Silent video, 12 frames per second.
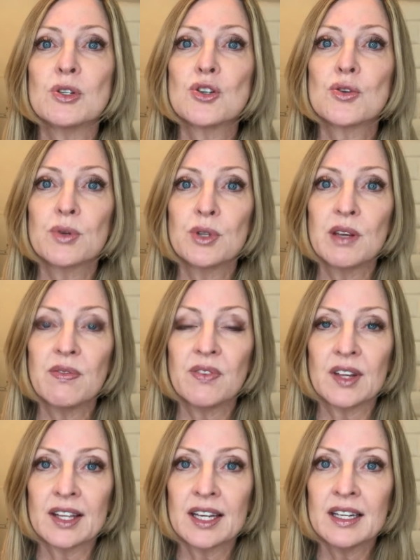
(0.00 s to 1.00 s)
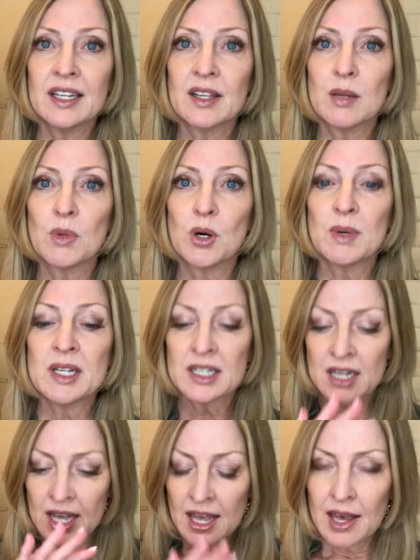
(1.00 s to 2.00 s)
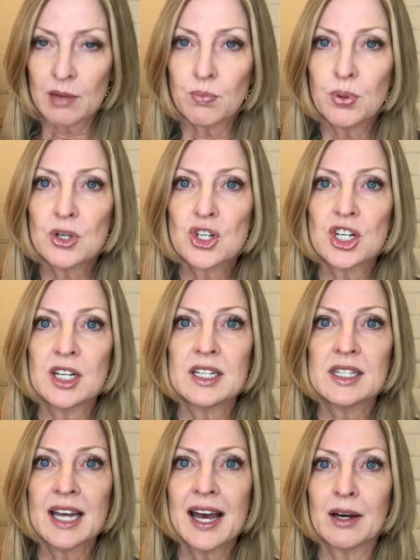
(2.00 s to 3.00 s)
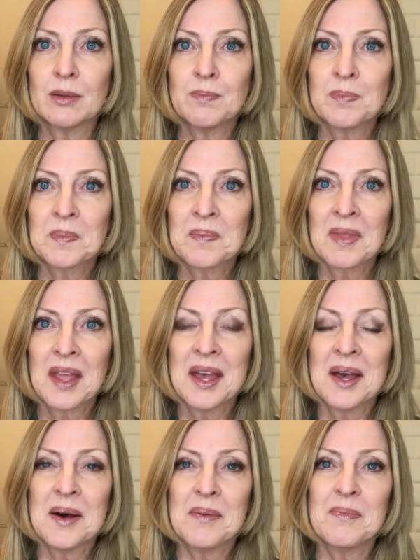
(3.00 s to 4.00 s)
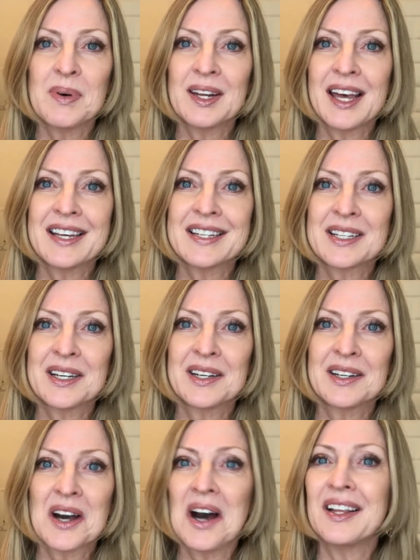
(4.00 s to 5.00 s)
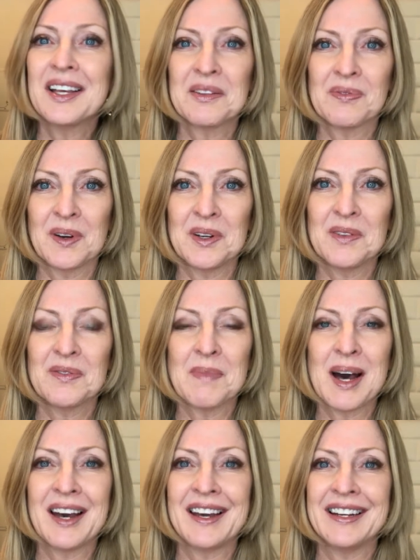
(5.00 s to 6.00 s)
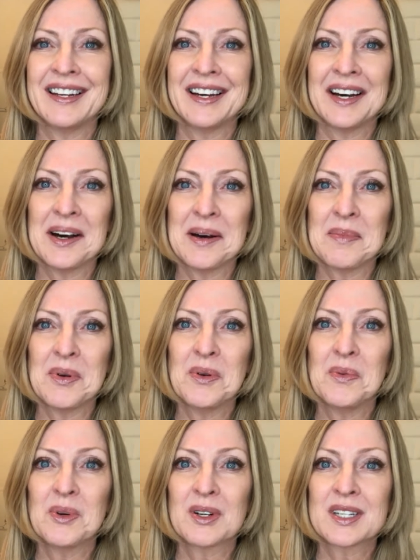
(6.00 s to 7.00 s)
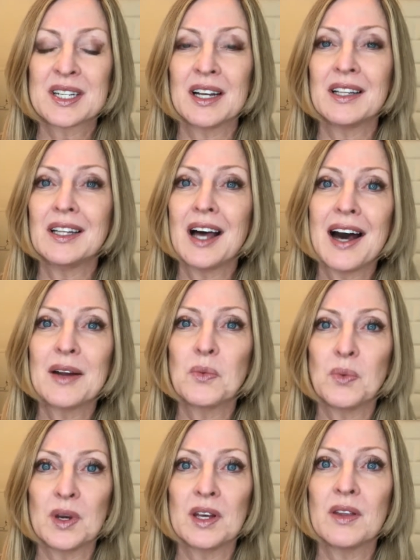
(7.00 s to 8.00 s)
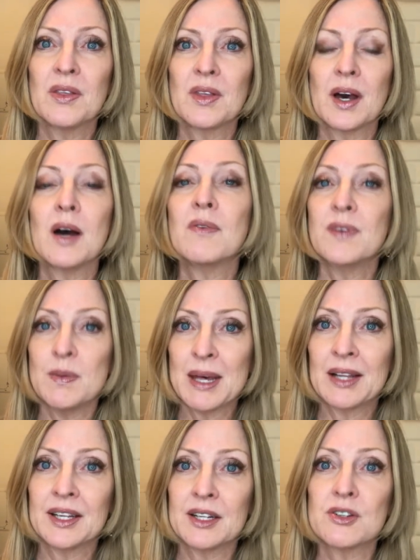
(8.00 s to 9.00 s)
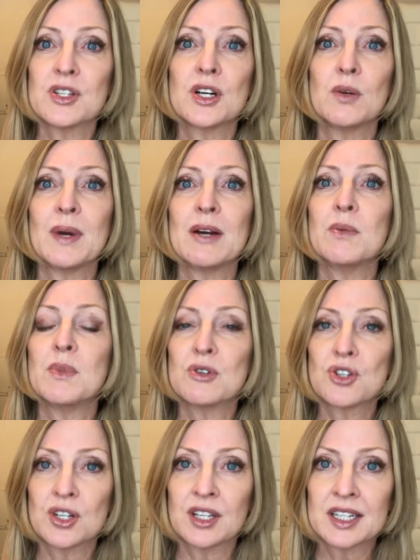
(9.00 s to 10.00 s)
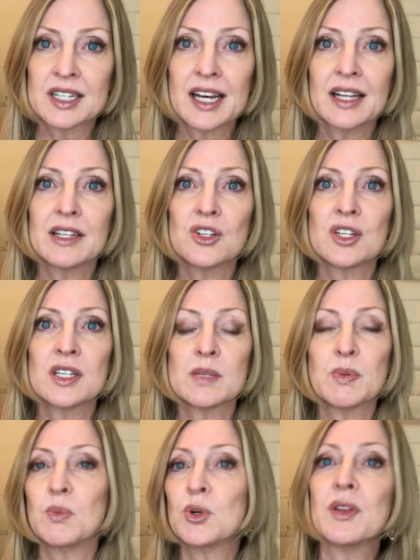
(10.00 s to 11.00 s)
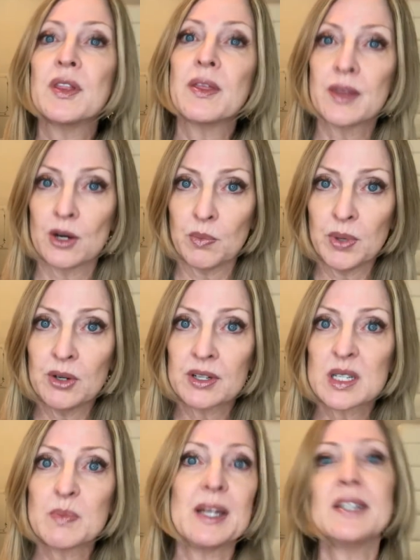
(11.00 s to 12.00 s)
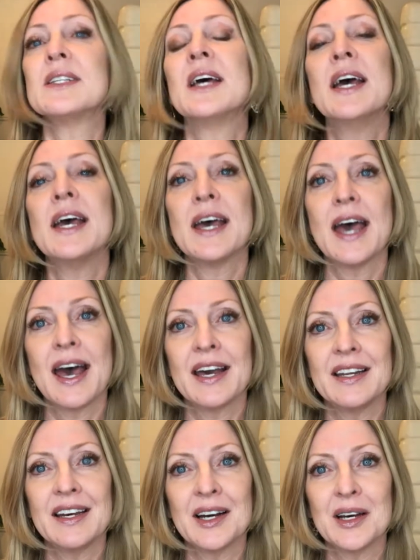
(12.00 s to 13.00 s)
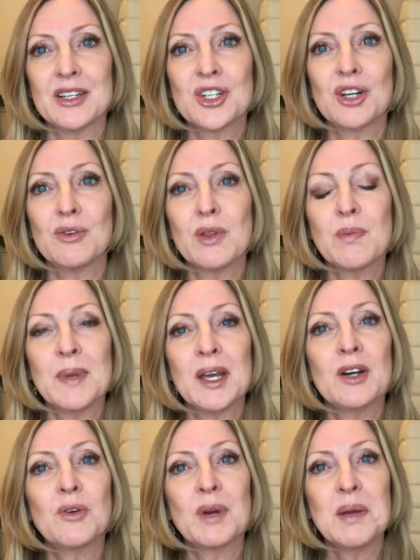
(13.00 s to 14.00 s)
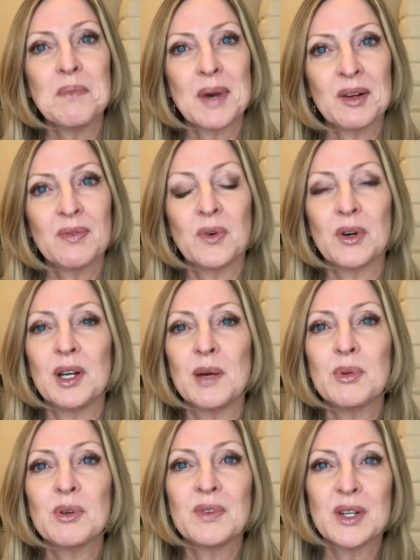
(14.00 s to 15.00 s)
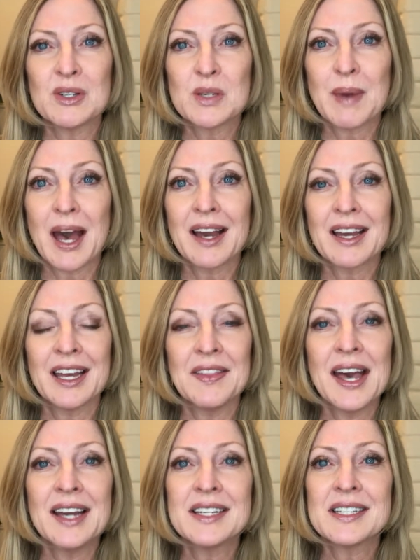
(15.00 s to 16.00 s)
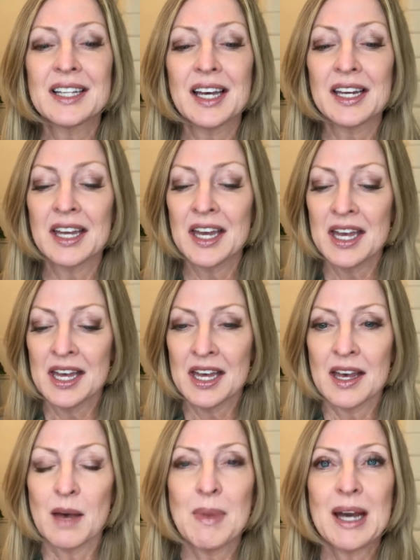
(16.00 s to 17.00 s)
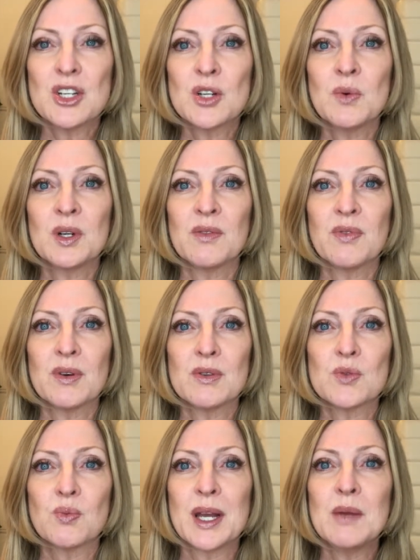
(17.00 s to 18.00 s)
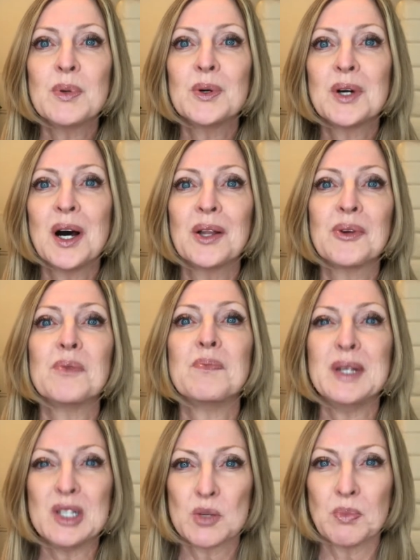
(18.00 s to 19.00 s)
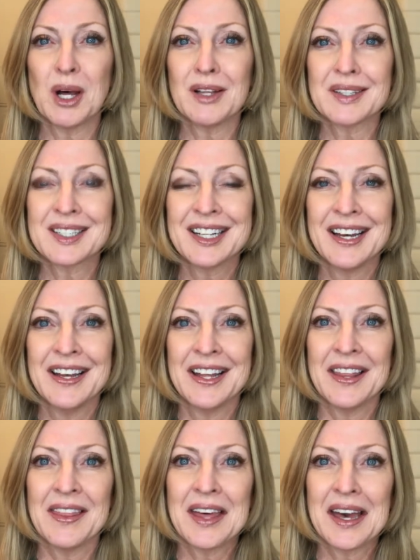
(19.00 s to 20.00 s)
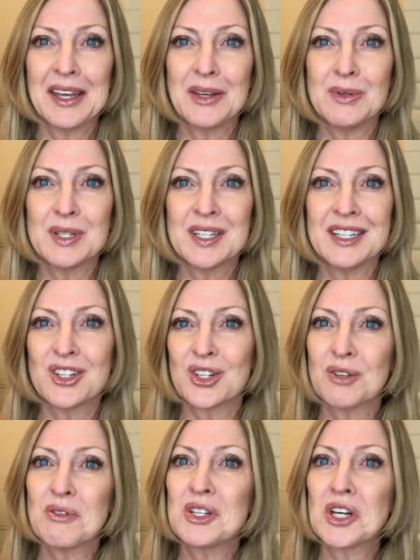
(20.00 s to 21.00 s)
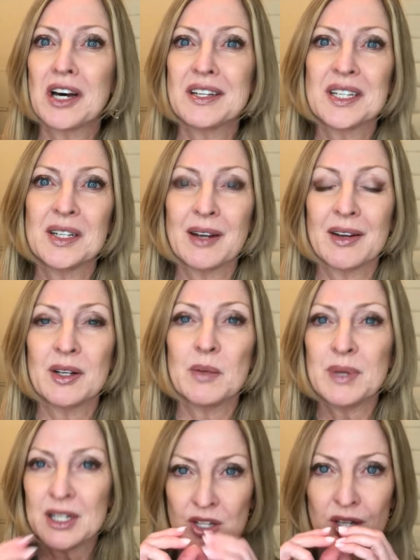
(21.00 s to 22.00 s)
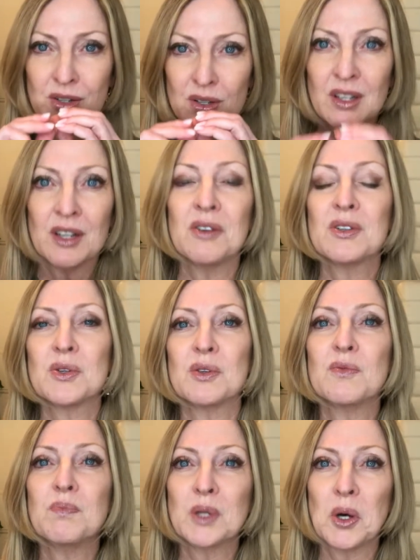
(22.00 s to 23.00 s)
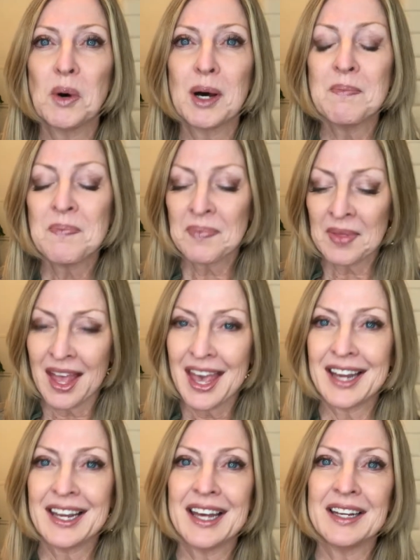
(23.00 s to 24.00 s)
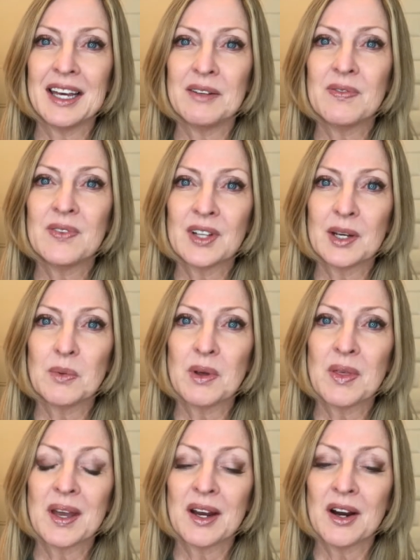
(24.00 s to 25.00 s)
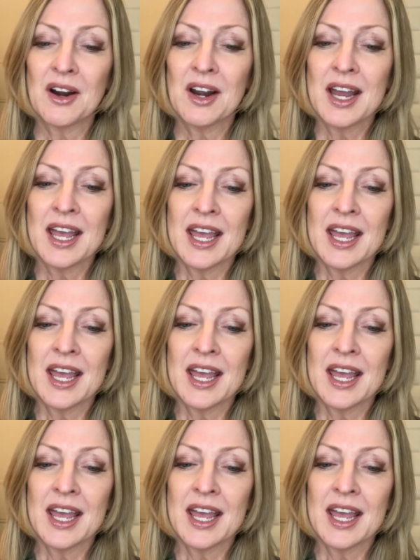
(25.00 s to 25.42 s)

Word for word: we're truly feeling in the moment and pushing it down. But as a colleague and friend of mine um, who works a lot with uh, female leaders around emotional intelligence, but more in the therapeutic space, had uh, shared with me a great metaphor a number of years back. And that is like, imagine one of those rainbow colored beach balls that you see children tossing around at a beach that you, you know, sort of blow up and, and, and fill it with air.